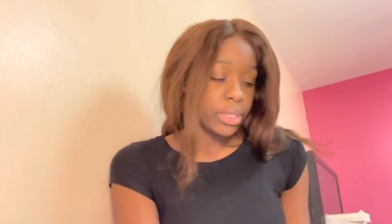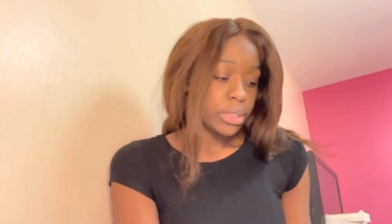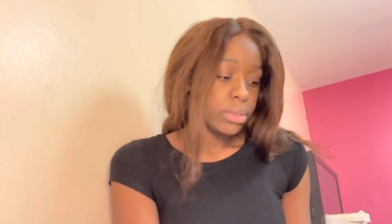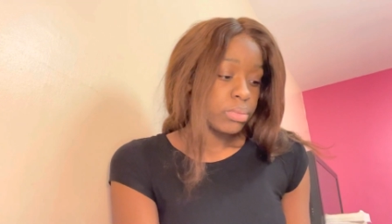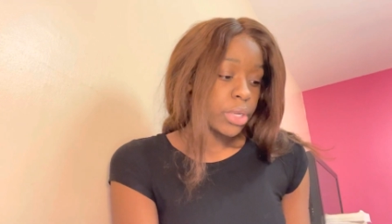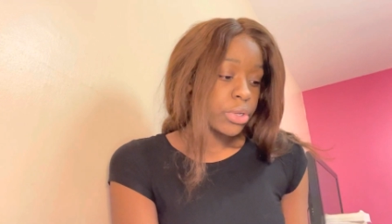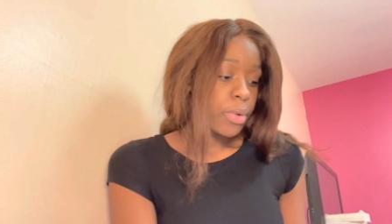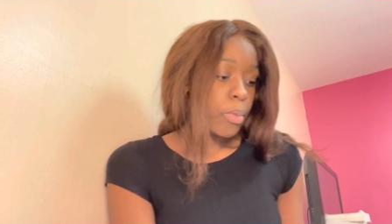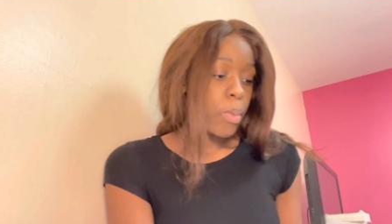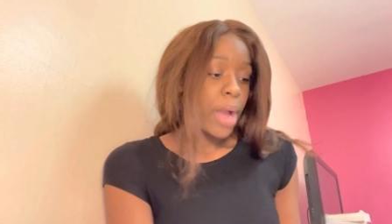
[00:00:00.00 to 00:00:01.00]
So I don't
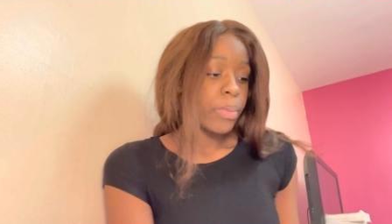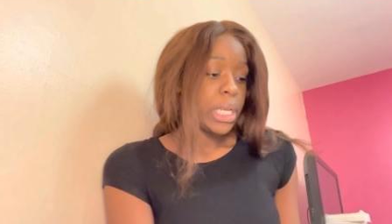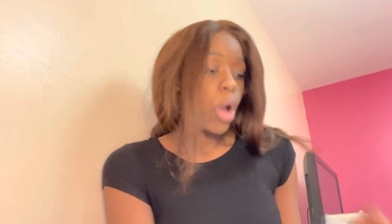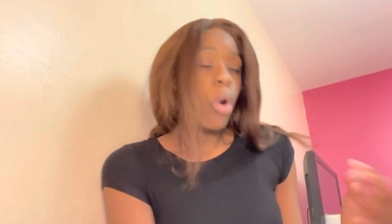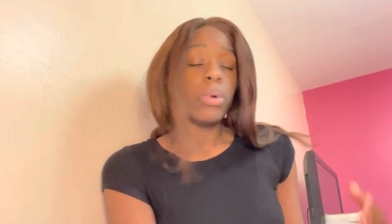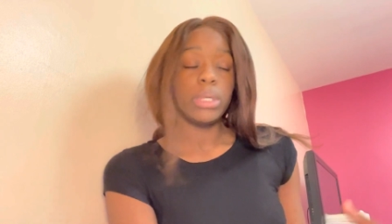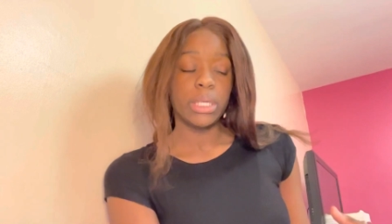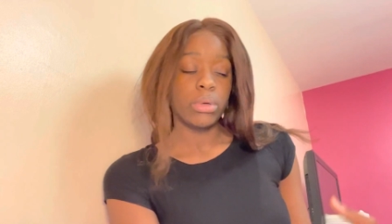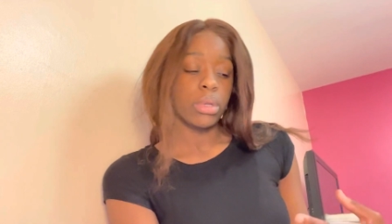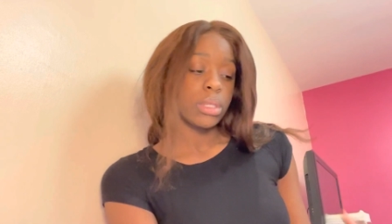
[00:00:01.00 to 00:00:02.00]
know why we hold it
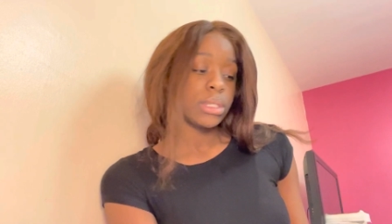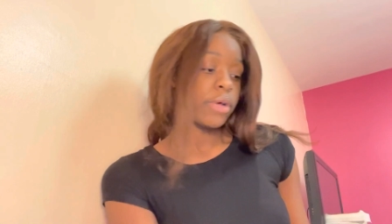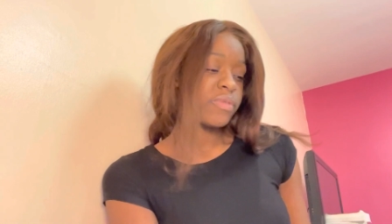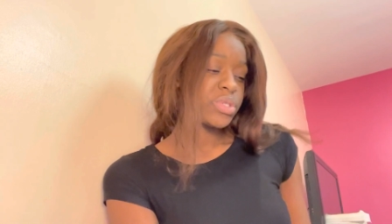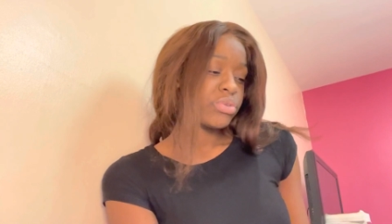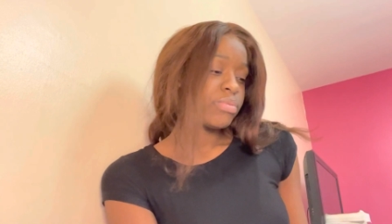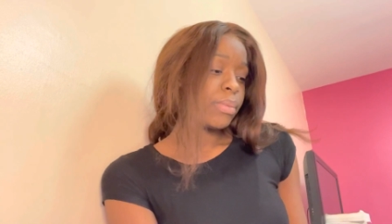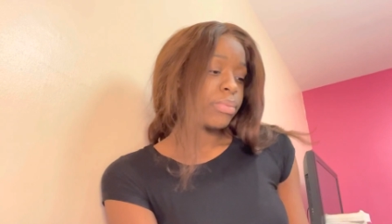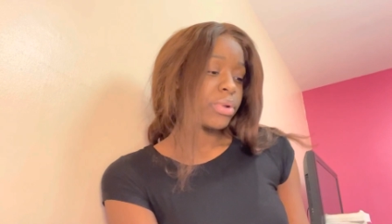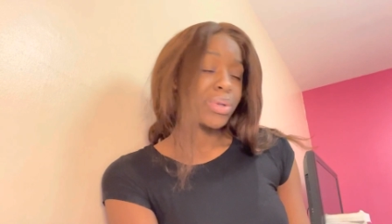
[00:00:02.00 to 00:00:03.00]
on ourselves to
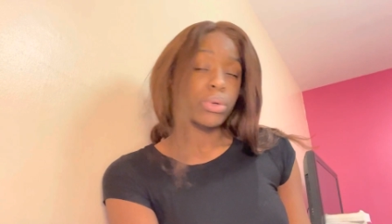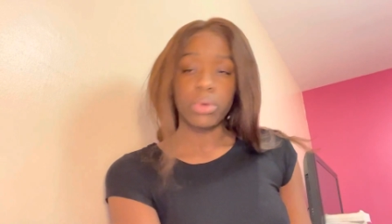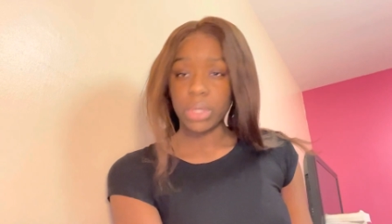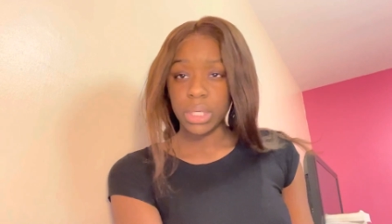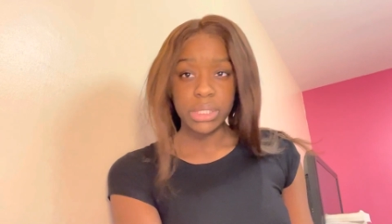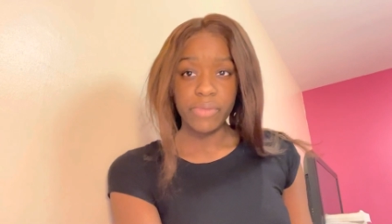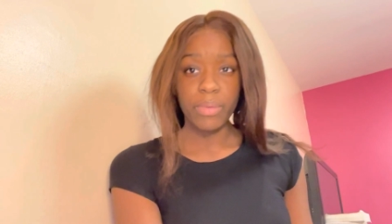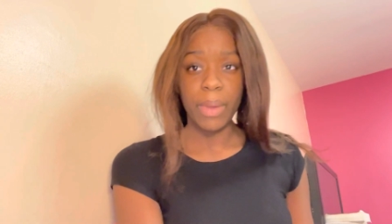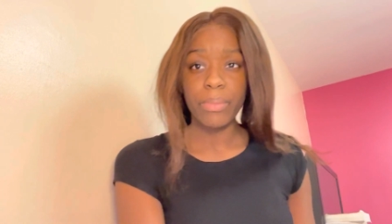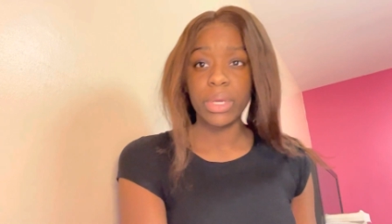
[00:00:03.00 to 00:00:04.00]
remember it when God doesn't even
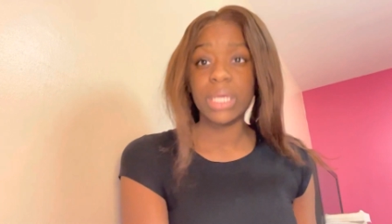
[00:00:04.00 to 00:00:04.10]
remember it.